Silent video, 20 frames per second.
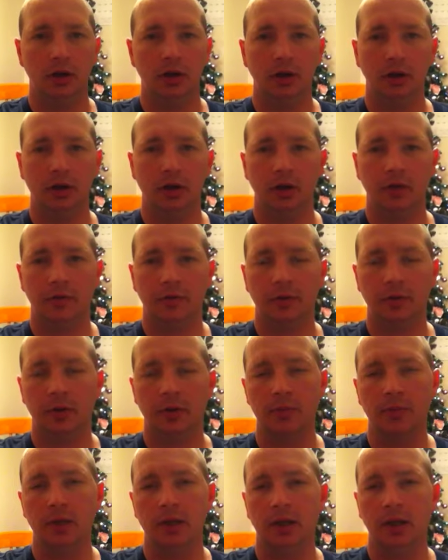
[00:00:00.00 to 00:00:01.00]
it, from the
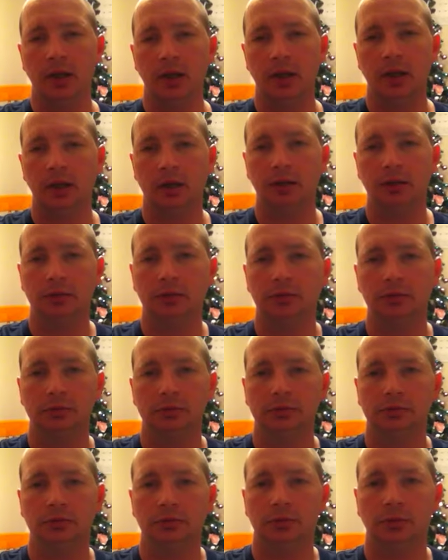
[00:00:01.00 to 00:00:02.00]
beginning,
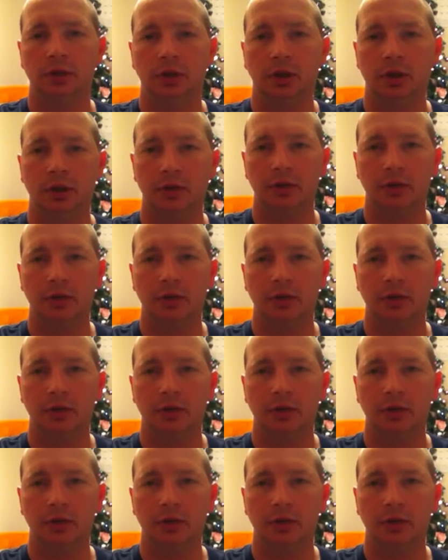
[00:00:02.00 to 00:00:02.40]
you know,